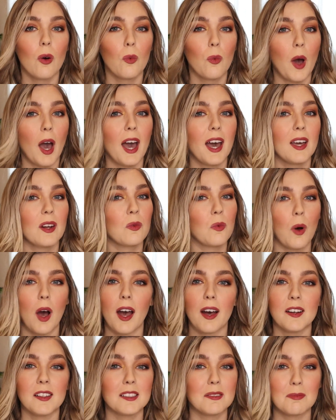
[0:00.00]
Wet n
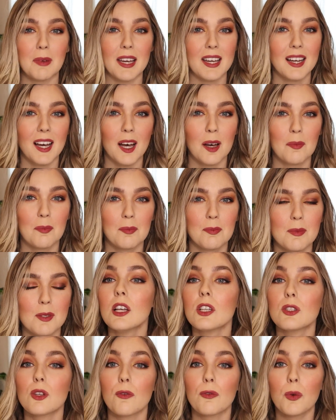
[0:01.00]
Wild makeup.
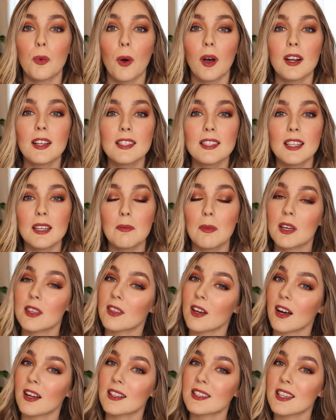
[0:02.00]
So if you want to see my
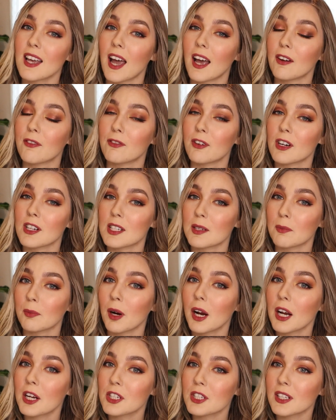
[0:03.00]
thoughts and first
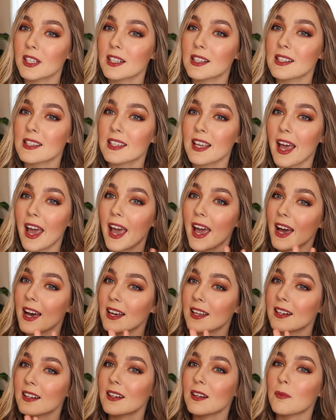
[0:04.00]
impressions,
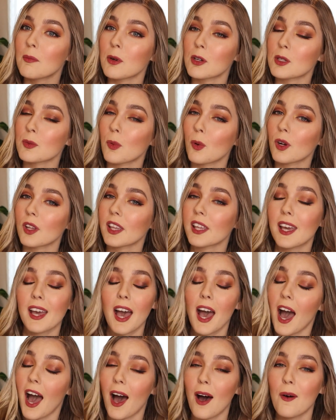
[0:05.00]
and most importantly
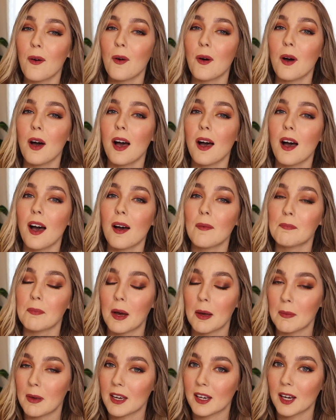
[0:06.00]
how
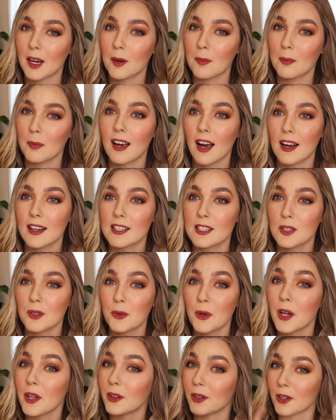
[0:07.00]
my makeup got
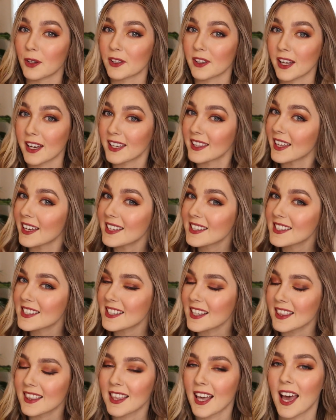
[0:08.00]
to look like
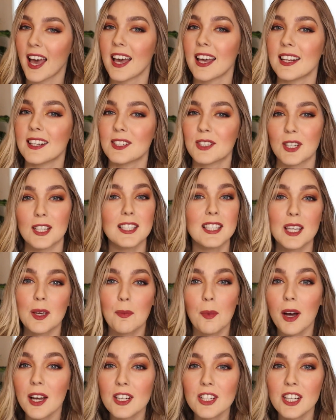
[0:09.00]
this, then just
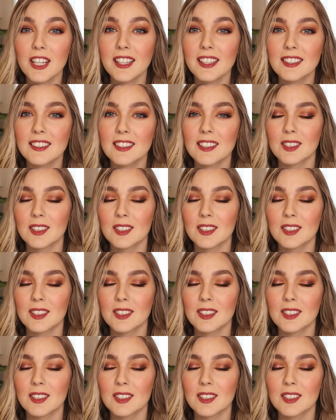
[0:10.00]
keep watching.